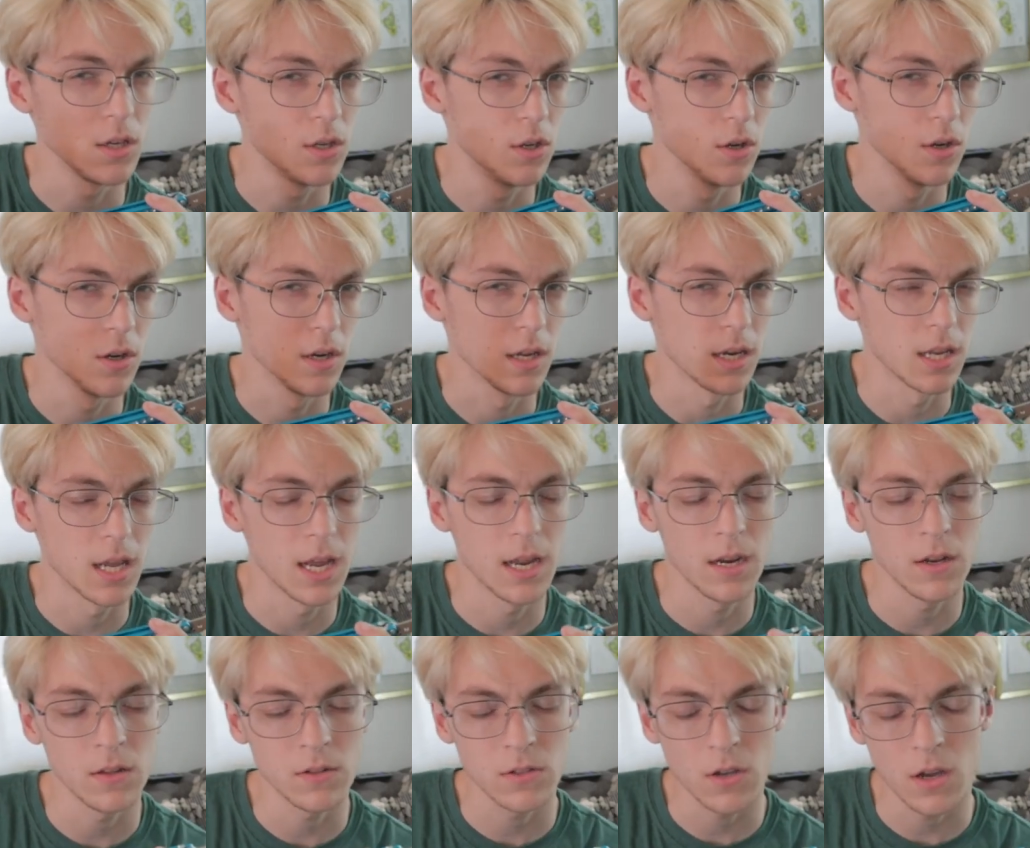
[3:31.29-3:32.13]
good,
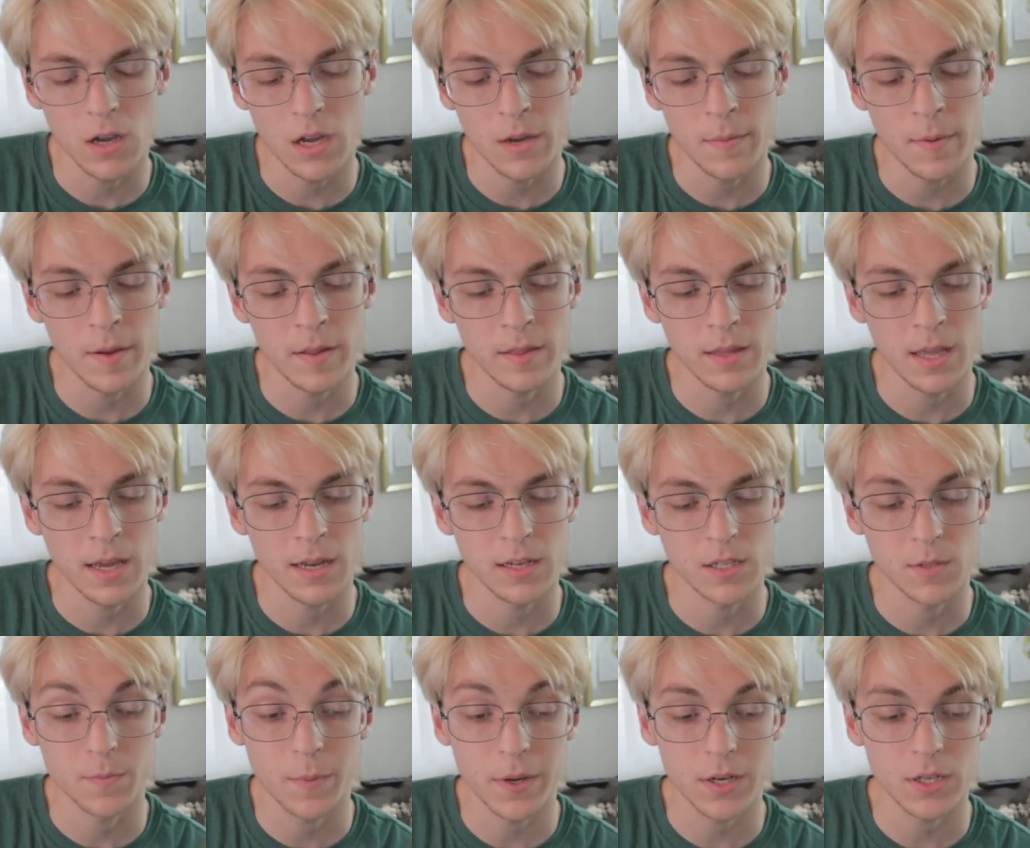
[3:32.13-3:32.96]
and I'll talk about
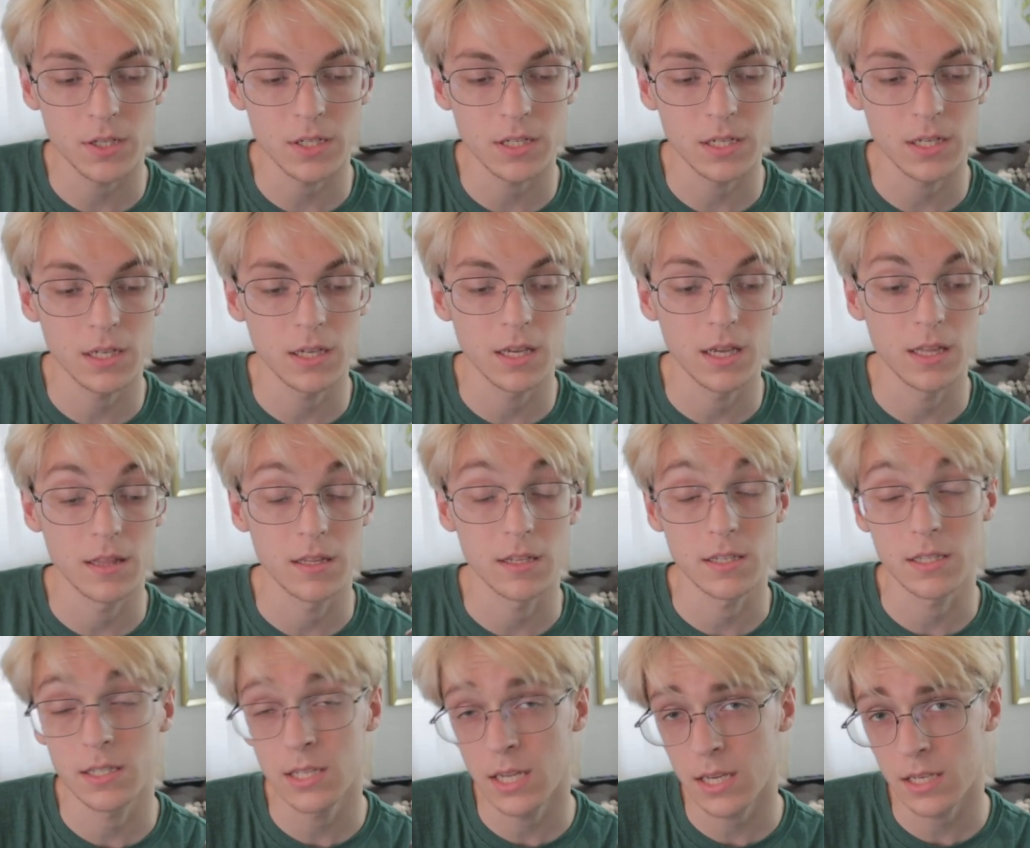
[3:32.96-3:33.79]
that especially in
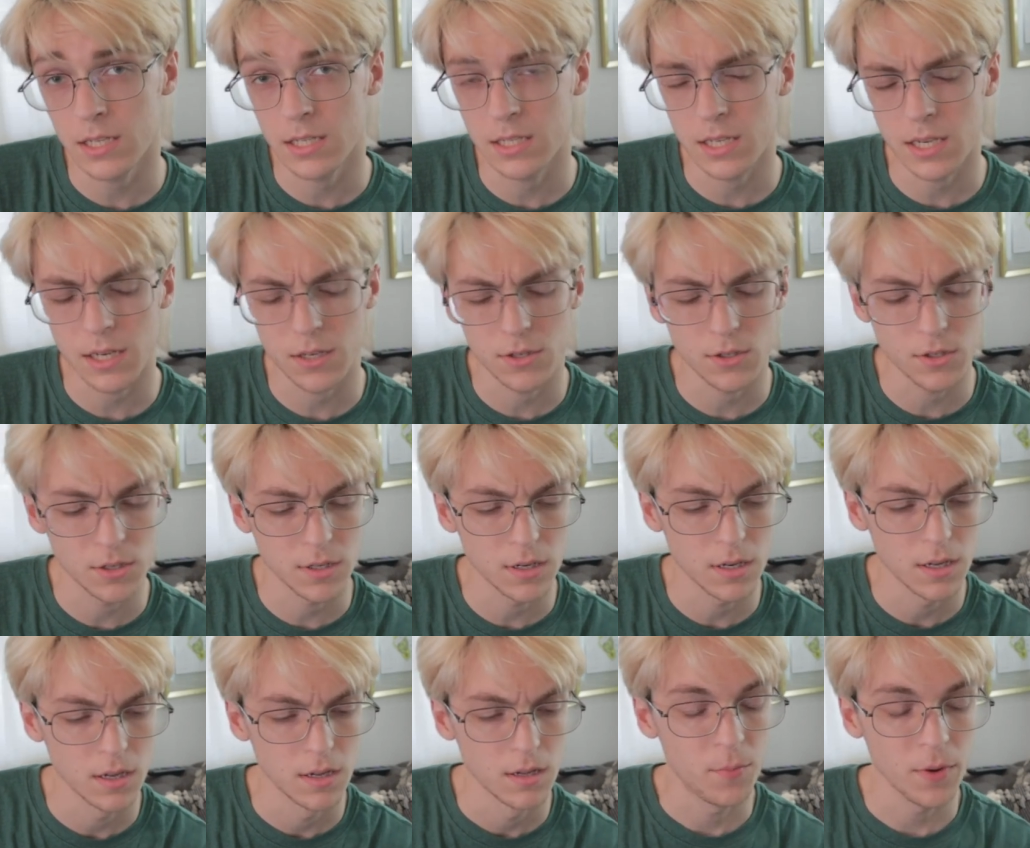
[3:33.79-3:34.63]
this next
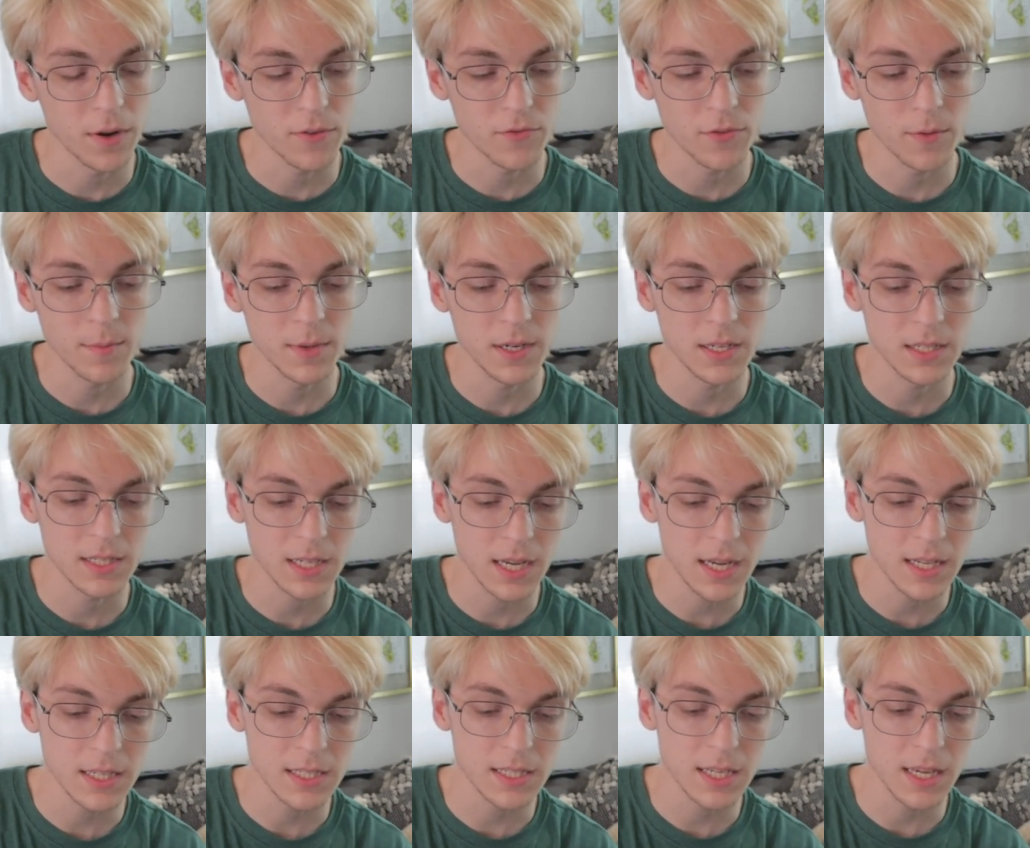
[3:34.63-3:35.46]
section, but from a
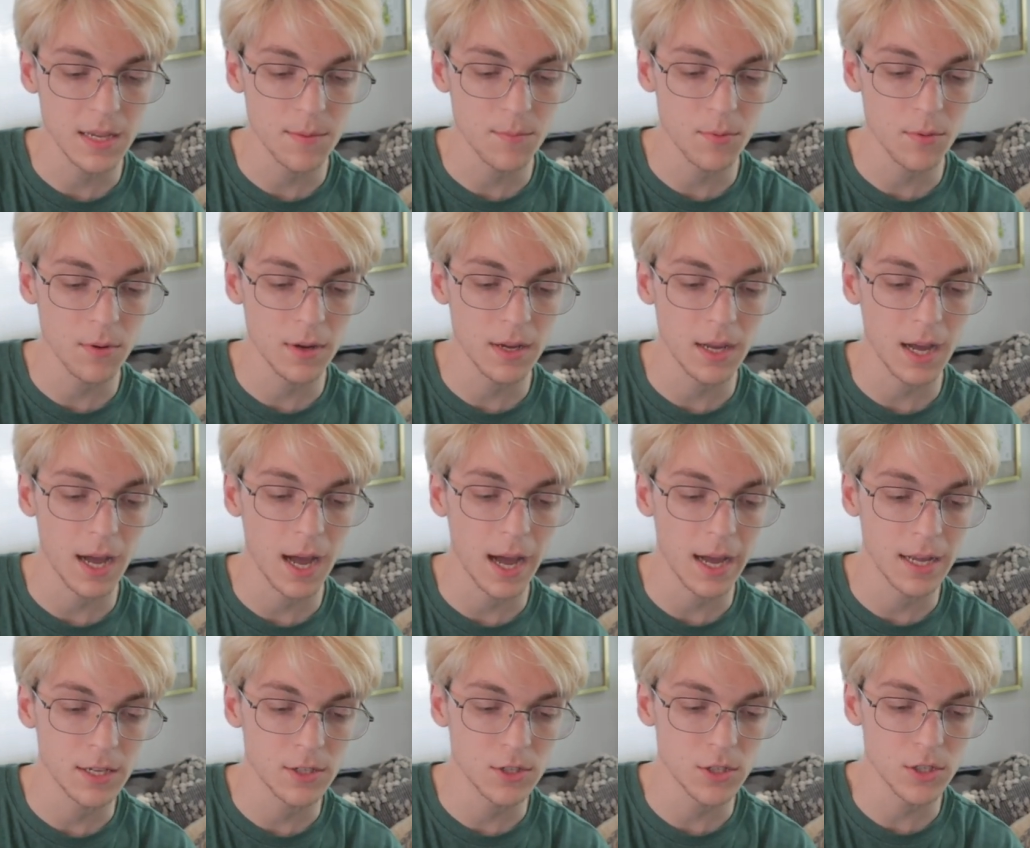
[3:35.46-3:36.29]
design standpoint,
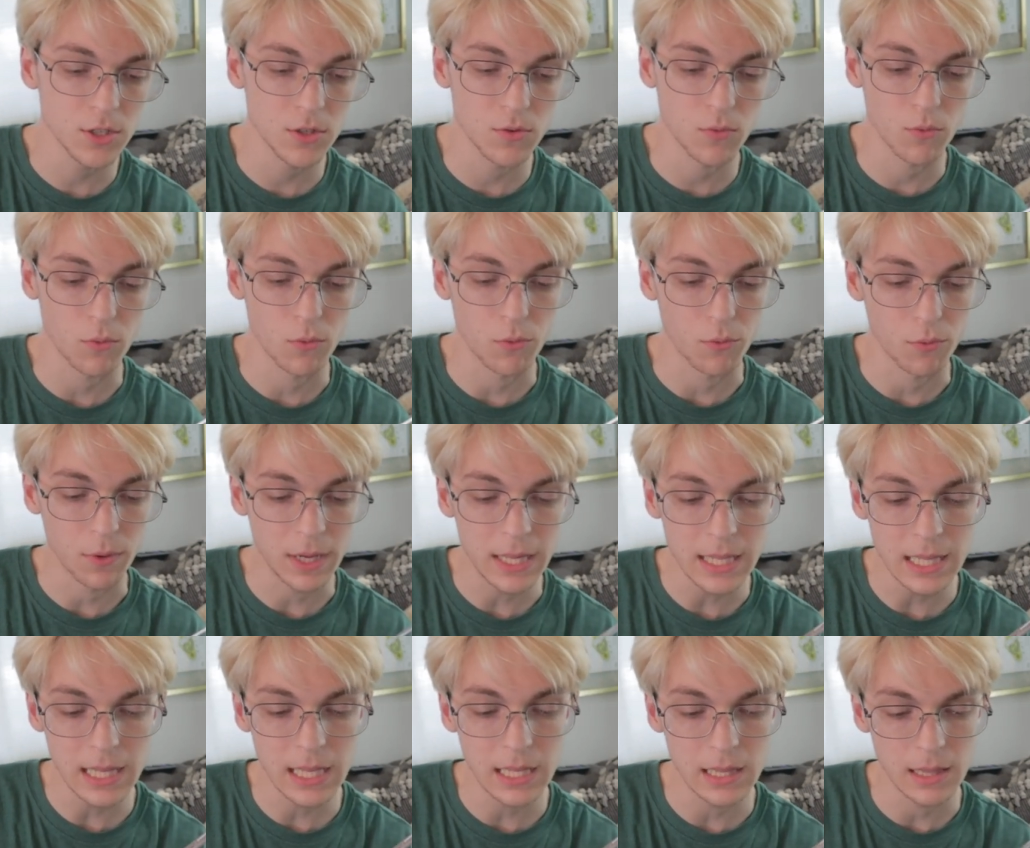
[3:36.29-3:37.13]
I just
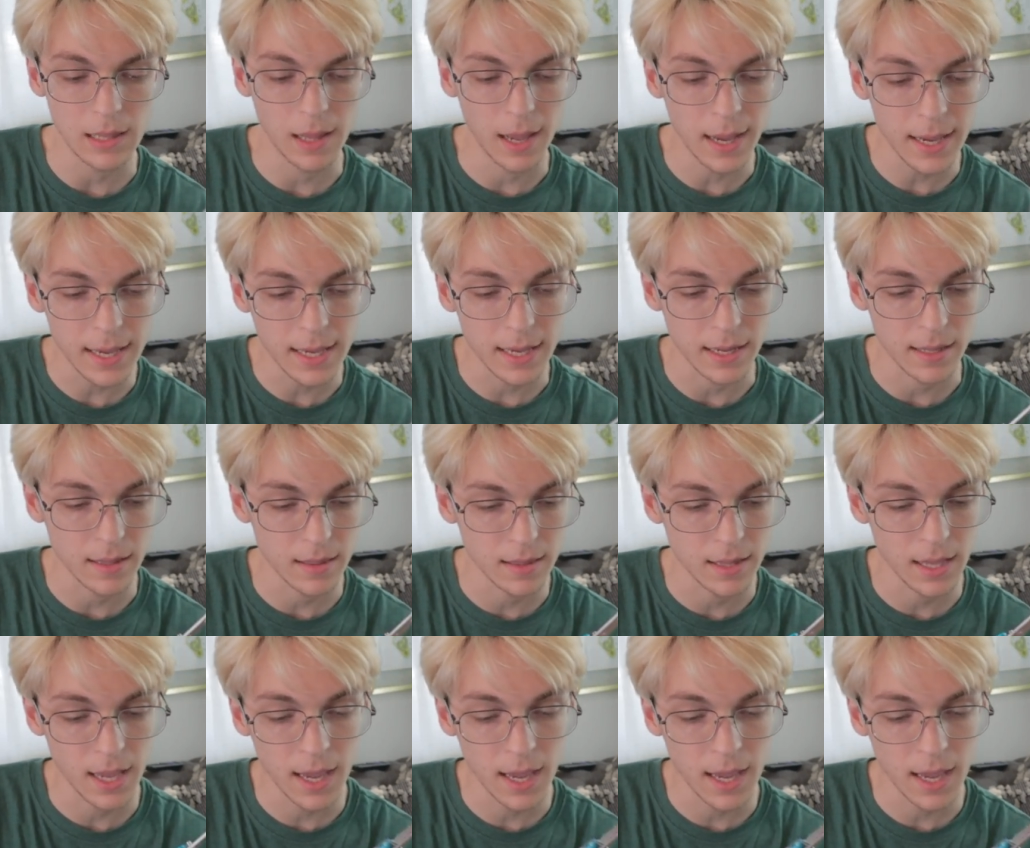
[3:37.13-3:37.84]
really like it.